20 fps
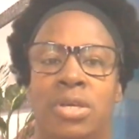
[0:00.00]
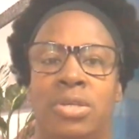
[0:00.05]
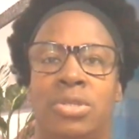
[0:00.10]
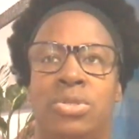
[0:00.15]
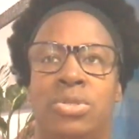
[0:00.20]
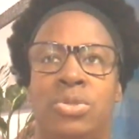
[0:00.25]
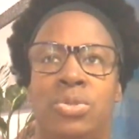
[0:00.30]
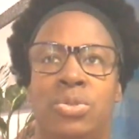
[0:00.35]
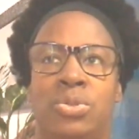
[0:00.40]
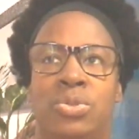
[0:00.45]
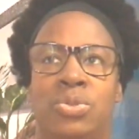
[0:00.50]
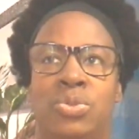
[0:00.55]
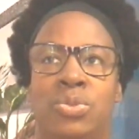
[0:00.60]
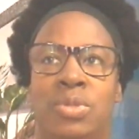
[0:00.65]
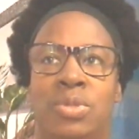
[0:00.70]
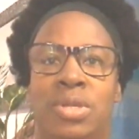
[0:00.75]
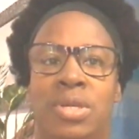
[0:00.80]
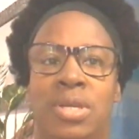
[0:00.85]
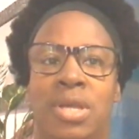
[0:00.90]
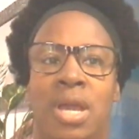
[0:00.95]
So
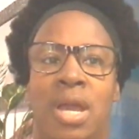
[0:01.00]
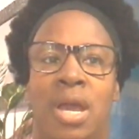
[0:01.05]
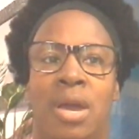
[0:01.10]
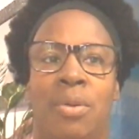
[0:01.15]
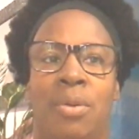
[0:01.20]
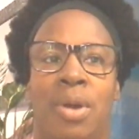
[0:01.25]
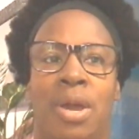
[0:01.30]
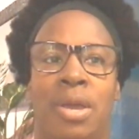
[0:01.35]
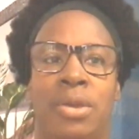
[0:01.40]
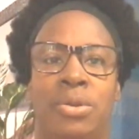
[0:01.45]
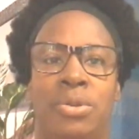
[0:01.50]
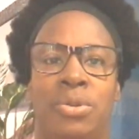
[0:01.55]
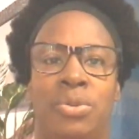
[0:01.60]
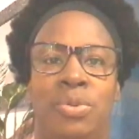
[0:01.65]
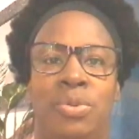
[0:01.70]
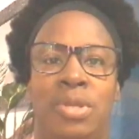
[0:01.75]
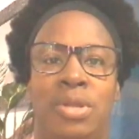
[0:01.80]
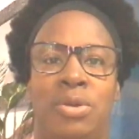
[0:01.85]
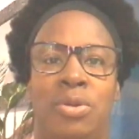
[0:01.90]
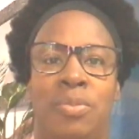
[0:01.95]
today, how are you
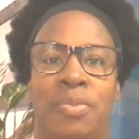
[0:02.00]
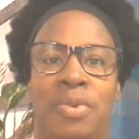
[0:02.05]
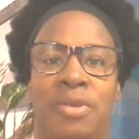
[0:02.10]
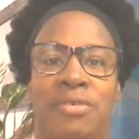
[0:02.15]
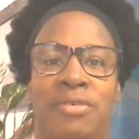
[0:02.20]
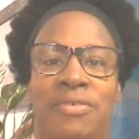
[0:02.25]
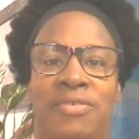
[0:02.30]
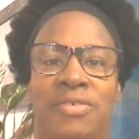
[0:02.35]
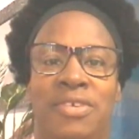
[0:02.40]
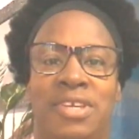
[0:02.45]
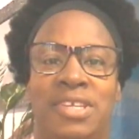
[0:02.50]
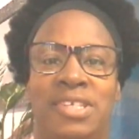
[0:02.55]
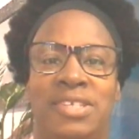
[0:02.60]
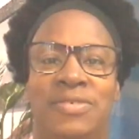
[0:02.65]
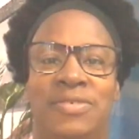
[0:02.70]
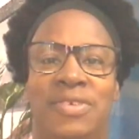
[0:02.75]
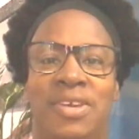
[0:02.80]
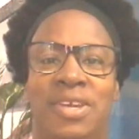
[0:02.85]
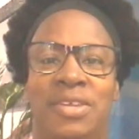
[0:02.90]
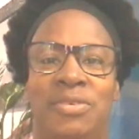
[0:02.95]
doing? Hope everything
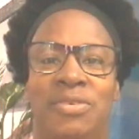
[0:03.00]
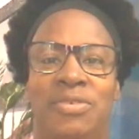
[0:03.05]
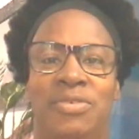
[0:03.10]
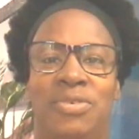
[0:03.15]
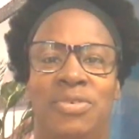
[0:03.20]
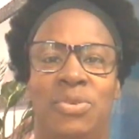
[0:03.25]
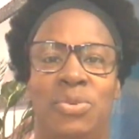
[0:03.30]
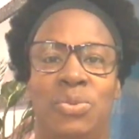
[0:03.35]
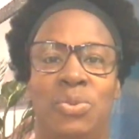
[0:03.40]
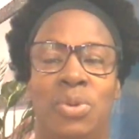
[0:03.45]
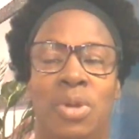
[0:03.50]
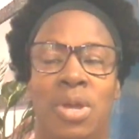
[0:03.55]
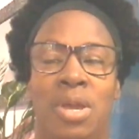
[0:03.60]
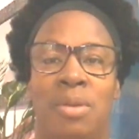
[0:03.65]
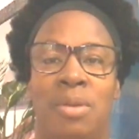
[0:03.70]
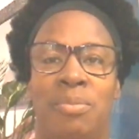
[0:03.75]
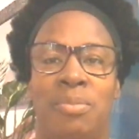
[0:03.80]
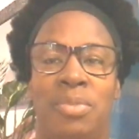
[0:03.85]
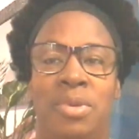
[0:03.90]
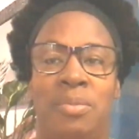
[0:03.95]
is fine with you.
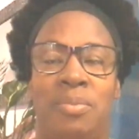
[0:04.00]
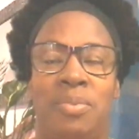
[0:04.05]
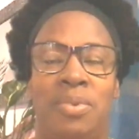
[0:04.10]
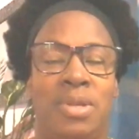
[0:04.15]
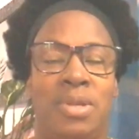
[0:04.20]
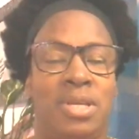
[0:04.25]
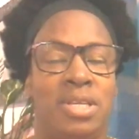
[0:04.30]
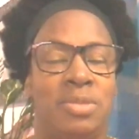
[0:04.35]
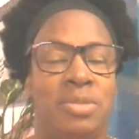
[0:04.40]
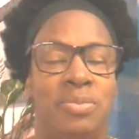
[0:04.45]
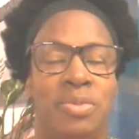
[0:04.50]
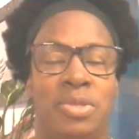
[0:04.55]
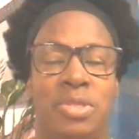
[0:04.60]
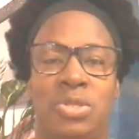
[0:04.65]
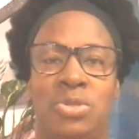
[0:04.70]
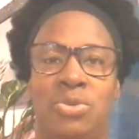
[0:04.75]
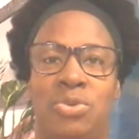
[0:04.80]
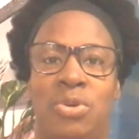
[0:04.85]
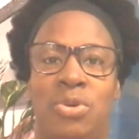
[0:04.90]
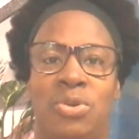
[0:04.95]
Be blessed, be
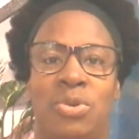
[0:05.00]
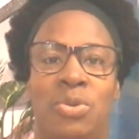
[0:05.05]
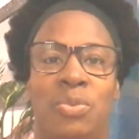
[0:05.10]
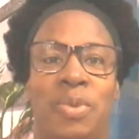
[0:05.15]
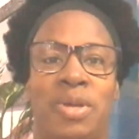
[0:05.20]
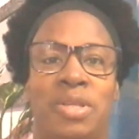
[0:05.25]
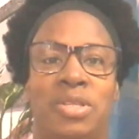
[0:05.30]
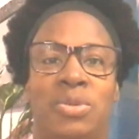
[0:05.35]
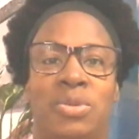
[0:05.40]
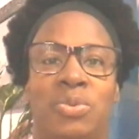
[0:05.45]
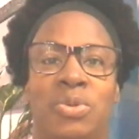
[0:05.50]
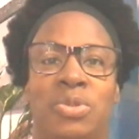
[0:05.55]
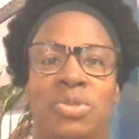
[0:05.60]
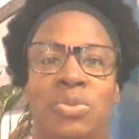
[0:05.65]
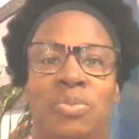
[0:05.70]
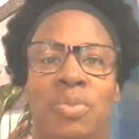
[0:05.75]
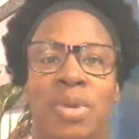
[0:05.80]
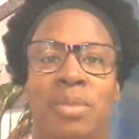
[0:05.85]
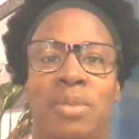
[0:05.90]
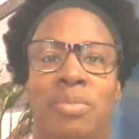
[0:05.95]
strong, no matter what
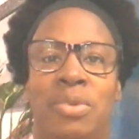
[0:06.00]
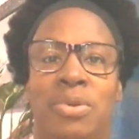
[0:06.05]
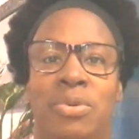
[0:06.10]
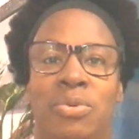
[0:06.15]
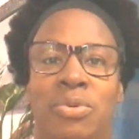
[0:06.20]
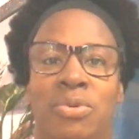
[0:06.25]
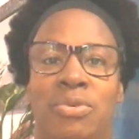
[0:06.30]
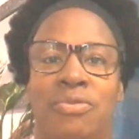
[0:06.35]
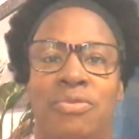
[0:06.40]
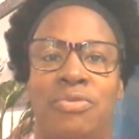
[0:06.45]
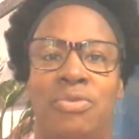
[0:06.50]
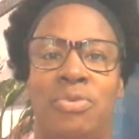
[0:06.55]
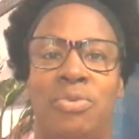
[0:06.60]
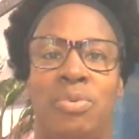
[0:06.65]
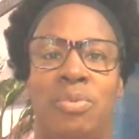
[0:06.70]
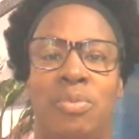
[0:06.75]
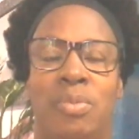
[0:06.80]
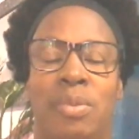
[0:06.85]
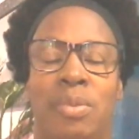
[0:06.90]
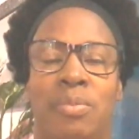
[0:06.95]
you might be going through.
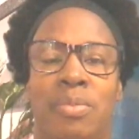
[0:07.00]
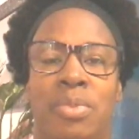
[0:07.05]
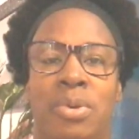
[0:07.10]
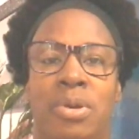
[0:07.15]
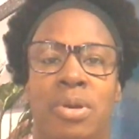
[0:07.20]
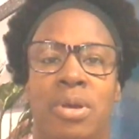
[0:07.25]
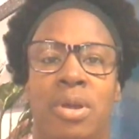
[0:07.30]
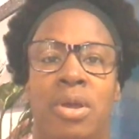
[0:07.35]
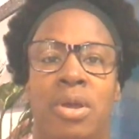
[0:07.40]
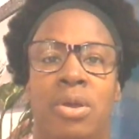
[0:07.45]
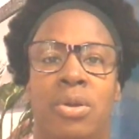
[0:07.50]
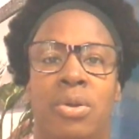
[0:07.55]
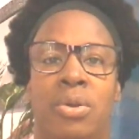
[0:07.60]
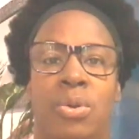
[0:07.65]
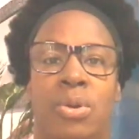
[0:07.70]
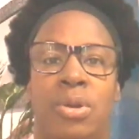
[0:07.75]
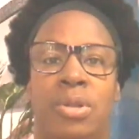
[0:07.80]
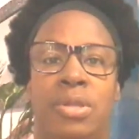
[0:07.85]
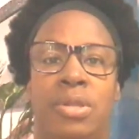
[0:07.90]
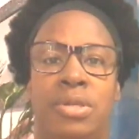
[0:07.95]
Remember,
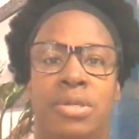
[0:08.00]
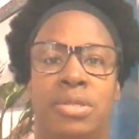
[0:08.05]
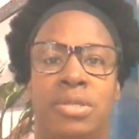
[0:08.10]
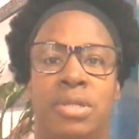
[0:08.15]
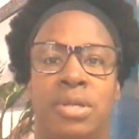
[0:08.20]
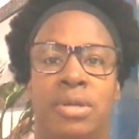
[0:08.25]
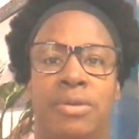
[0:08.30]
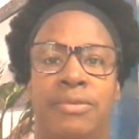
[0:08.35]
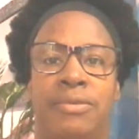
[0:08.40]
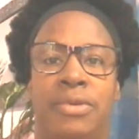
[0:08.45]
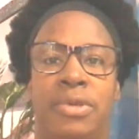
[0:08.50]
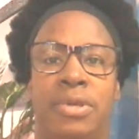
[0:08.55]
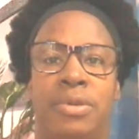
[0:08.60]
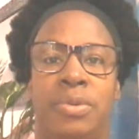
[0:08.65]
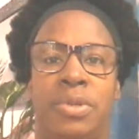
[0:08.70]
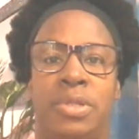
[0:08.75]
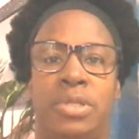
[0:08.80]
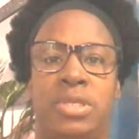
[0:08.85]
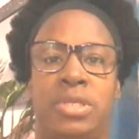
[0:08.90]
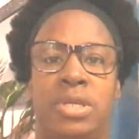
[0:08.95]
God is love, He
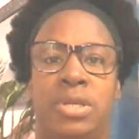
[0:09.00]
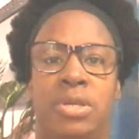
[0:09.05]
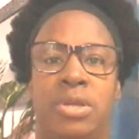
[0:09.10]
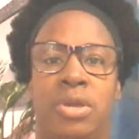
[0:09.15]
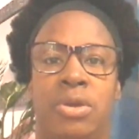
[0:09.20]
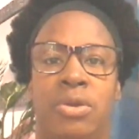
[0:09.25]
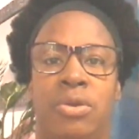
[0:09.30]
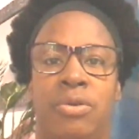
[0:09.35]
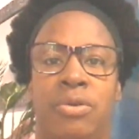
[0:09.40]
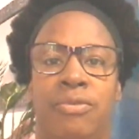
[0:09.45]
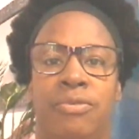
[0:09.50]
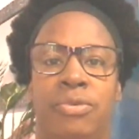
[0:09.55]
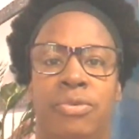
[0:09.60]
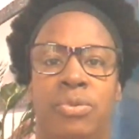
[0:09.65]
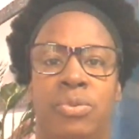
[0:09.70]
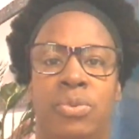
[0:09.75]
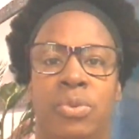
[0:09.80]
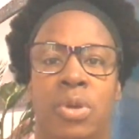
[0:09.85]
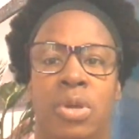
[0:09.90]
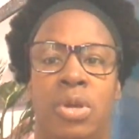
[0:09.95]
will take care of
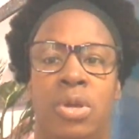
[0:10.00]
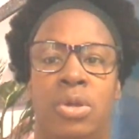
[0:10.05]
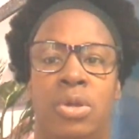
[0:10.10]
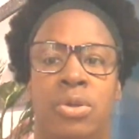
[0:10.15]
you.